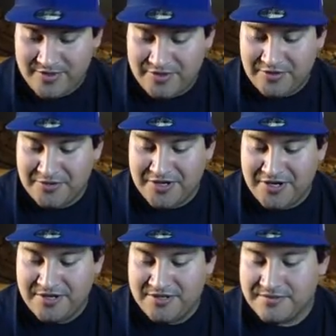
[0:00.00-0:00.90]
Code
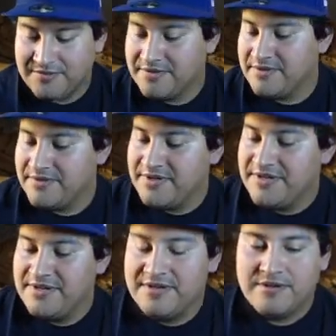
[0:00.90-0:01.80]
card.
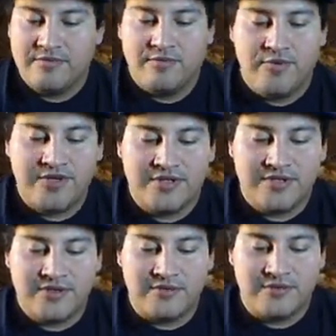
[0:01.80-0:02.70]
One,
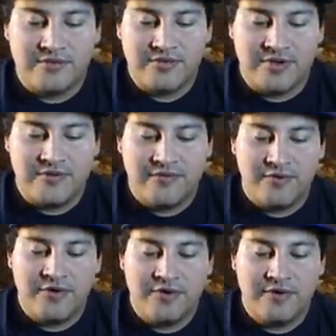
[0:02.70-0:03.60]
two, three, four.